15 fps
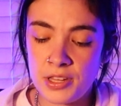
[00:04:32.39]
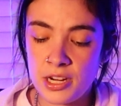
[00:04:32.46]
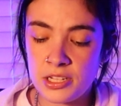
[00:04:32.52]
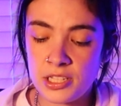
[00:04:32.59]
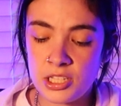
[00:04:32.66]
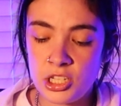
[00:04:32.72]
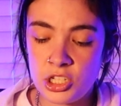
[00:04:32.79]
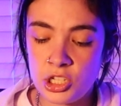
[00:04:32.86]

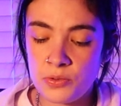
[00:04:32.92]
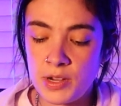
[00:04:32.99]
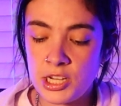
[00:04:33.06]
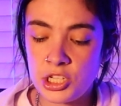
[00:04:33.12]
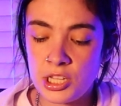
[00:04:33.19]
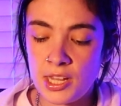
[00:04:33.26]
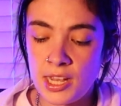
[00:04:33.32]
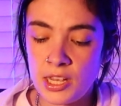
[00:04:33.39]
There's a
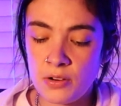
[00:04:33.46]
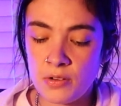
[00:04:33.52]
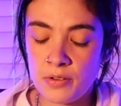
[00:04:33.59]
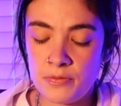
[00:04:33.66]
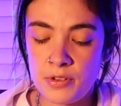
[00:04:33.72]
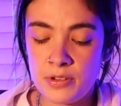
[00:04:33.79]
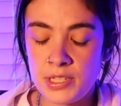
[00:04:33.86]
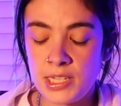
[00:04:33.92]
situation that you're
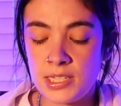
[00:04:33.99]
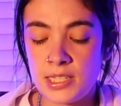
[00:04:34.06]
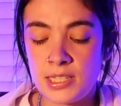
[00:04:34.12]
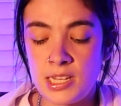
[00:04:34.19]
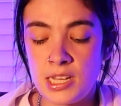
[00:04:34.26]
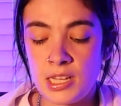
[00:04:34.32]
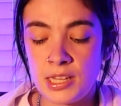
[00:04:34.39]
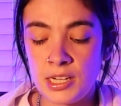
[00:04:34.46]
refusing to
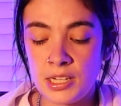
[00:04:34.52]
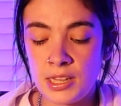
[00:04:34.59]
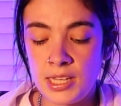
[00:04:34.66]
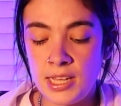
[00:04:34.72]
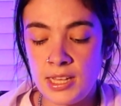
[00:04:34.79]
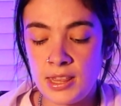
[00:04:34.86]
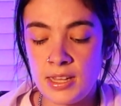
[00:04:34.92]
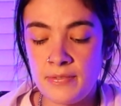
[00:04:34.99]
see
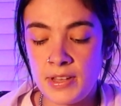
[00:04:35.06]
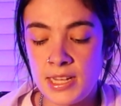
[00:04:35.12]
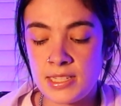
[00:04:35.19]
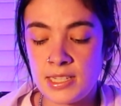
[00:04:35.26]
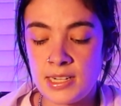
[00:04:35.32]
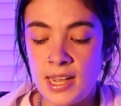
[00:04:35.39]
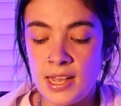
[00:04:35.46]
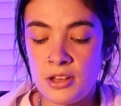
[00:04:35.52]
clearly. Living in
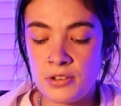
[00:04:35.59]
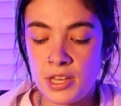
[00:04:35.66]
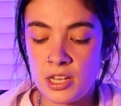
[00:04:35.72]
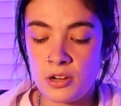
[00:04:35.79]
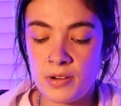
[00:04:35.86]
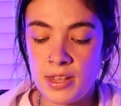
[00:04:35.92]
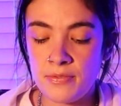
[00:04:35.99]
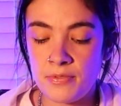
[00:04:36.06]
denial
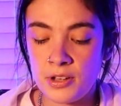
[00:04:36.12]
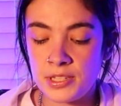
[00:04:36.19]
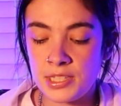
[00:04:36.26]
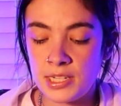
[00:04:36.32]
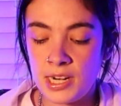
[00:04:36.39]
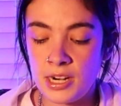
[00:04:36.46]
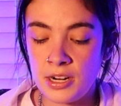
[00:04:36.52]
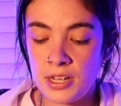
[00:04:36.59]
can create false
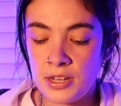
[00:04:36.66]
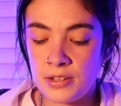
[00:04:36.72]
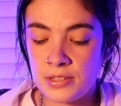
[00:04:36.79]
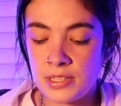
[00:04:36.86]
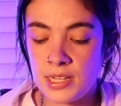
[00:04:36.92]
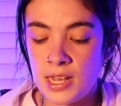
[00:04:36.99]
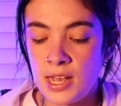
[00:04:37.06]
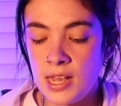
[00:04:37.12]

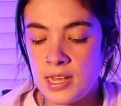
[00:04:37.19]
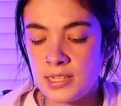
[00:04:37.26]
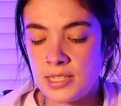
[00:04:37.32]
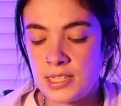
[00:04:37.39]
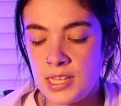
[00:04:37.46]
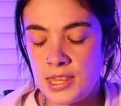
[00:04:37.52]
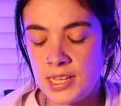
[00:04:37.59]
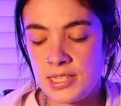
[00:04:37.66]
scenarios to
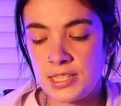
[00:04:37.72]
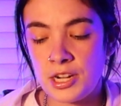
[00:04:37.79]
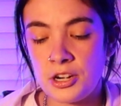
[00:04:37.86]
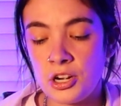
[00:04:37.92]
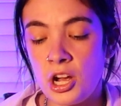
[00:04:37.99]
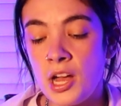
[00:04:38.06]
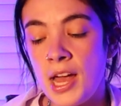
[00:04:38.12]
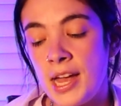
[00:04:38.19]
see things that
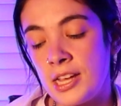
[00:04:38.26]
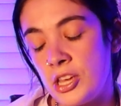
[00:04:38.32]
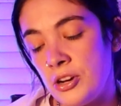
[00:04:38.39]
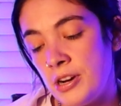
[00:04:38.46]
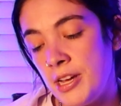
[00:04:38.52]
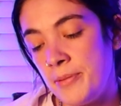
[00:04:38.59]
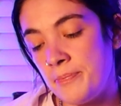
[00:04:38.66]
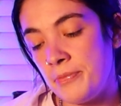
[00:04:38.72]
are not
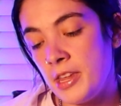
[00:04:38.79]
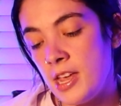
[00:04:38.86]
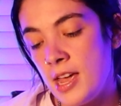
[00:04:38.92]
accurate.